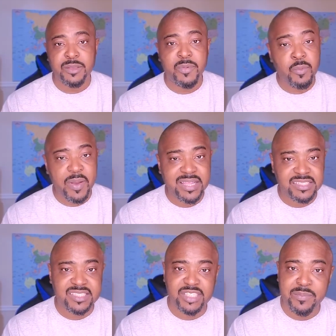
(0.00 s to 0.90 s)
The Moon
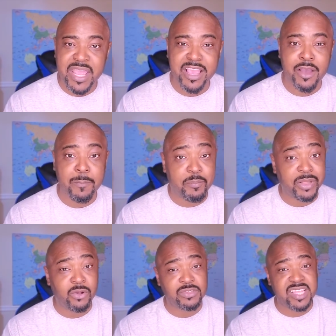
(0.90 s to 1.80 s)
Palace in Jamaica
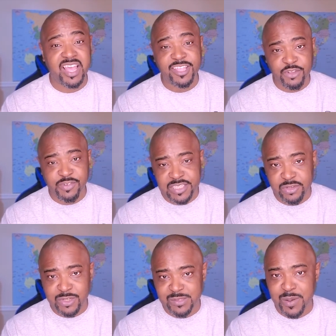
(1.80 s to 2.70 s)
blows the other
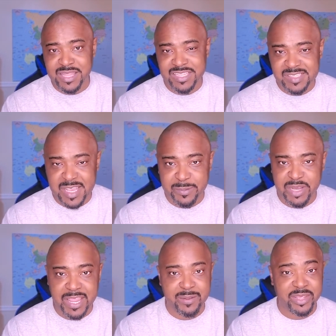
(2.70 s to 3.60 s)
resorts by the same
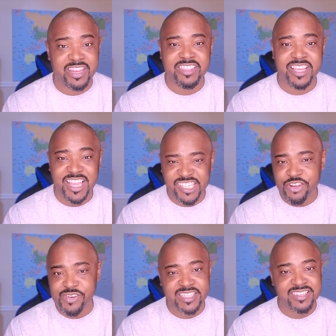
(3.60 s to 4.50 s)
name in other
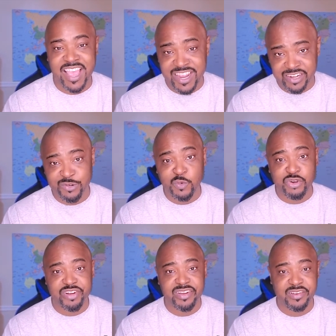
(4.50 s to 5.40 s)
countries out of the
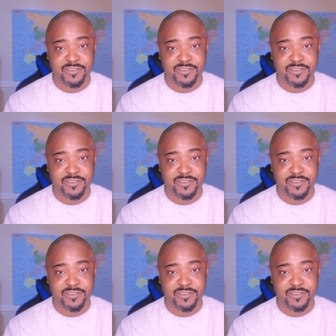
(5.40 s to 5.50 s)
water.